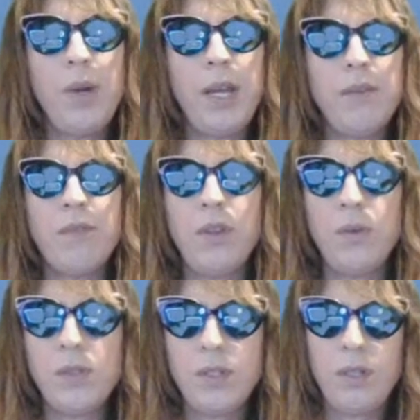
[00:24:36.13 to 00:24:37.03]
waiting for
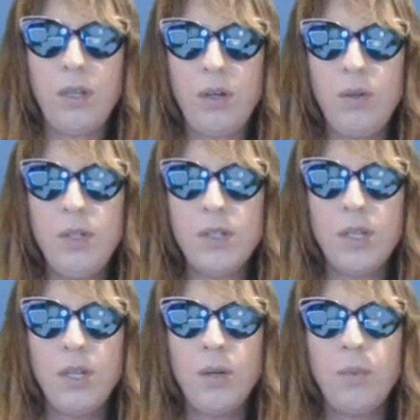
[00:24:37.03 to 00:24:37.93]
those to load,
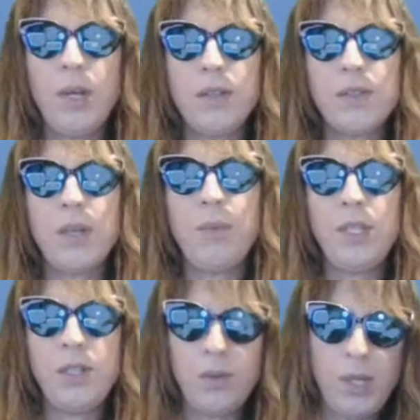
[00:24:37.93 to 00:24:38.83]
what else can we
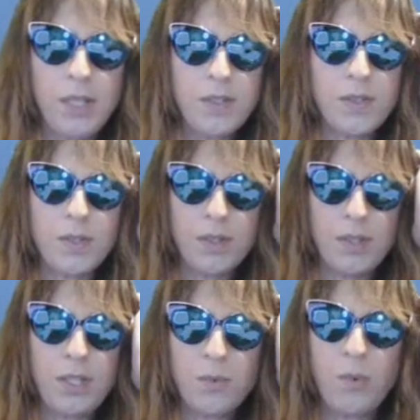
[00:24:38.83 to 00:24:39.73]
do? Let's
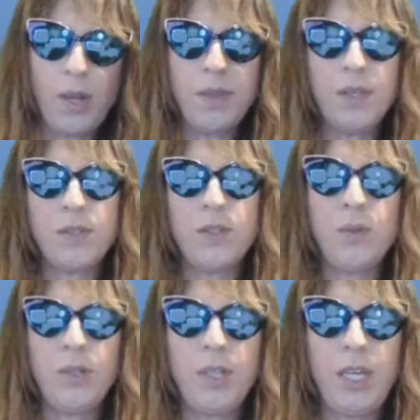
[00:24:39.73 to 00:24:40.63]
run this
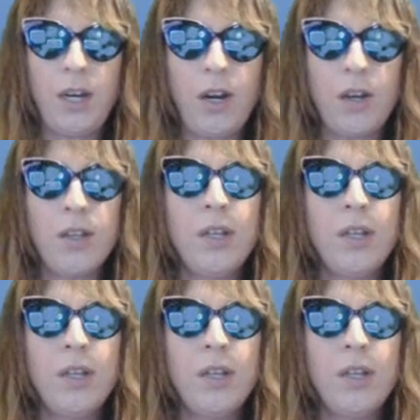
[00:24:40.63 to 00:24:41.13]
tool here.